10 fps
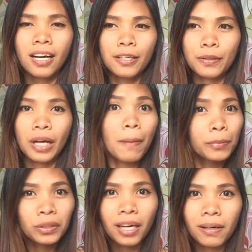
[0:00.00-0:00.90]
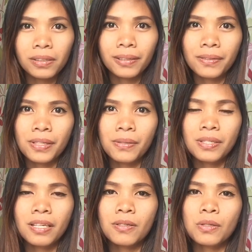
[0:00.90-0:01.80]
ano, nakapunta ako dito sa New
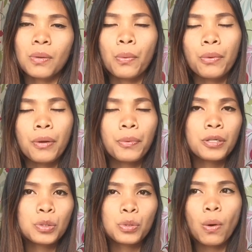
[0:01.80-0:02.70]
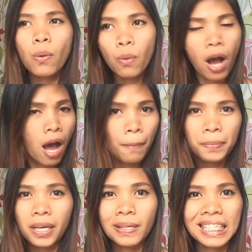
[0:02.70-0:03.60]
Zealand. So we were so
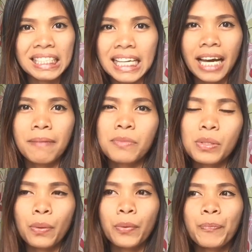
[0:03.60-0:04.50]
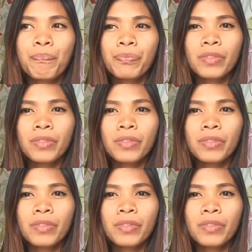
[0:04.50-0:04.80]
happy at the time. So